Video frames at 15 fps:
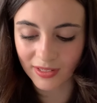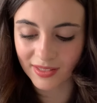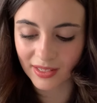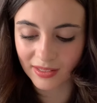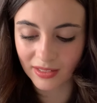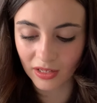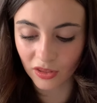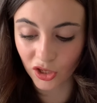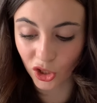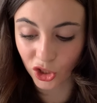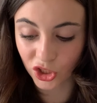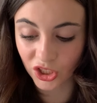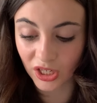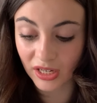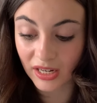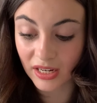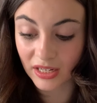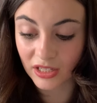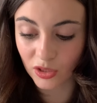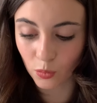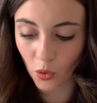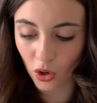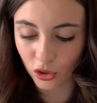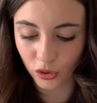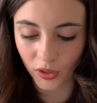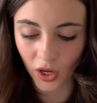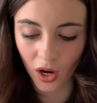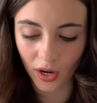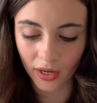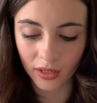resisting the urge to knead his
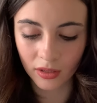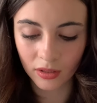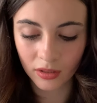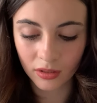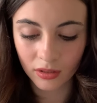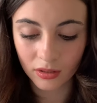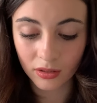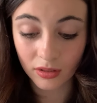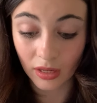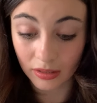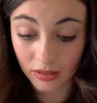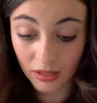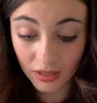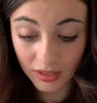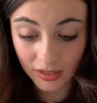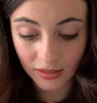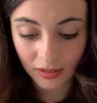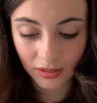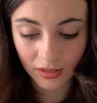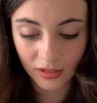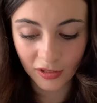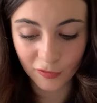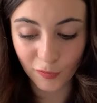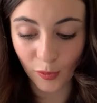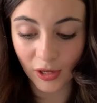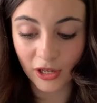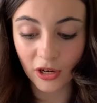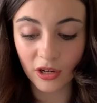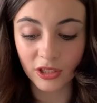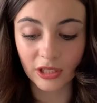watering eye. That's it?
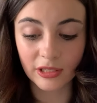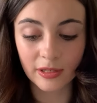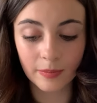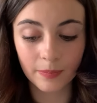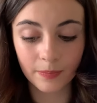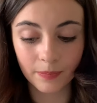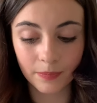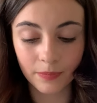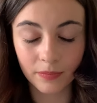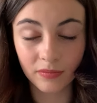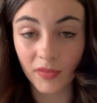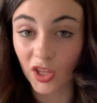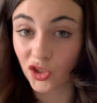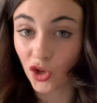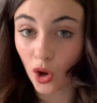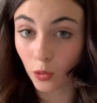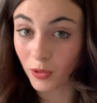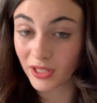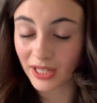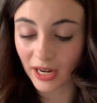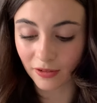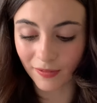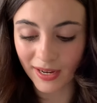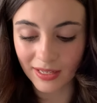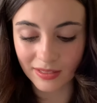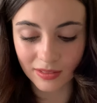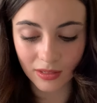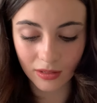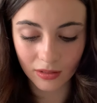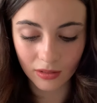Foaly nodded. That's all we dare
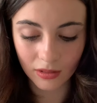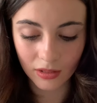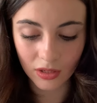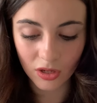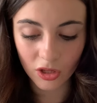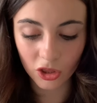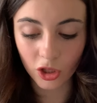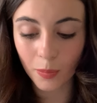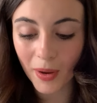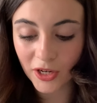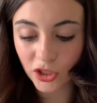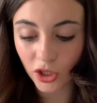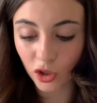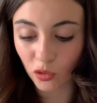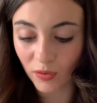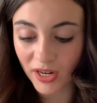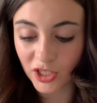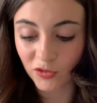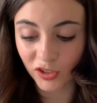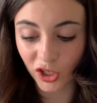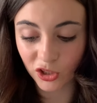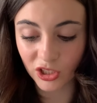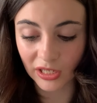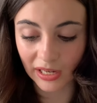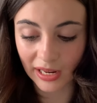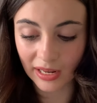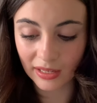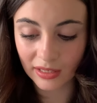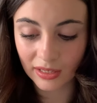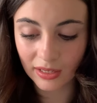risk. The commander agreed
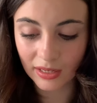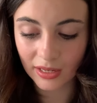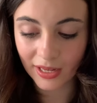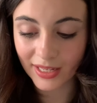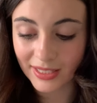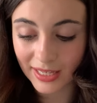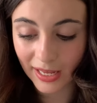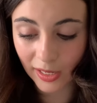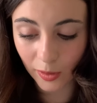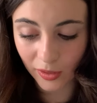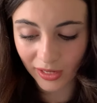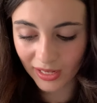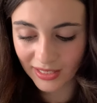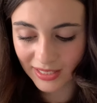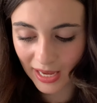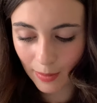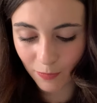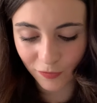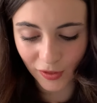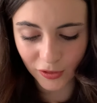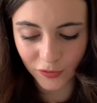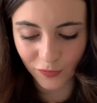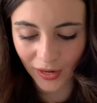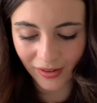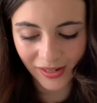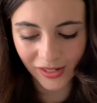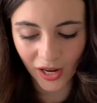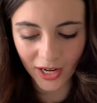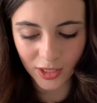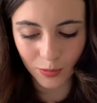reluctantly. His, his hip felt very
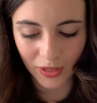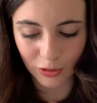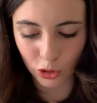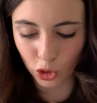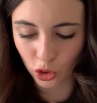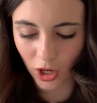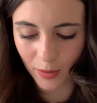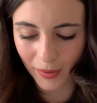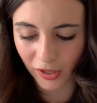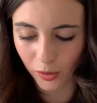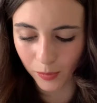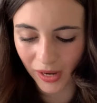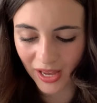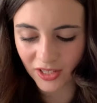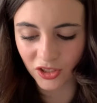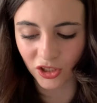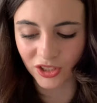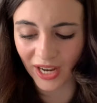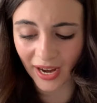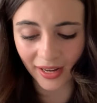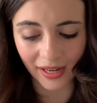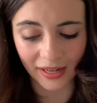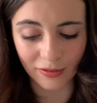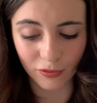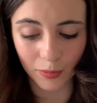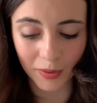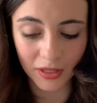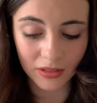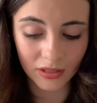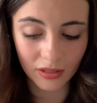light without a tri-barrel blaster dangling
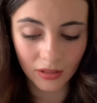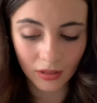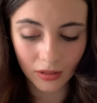from it.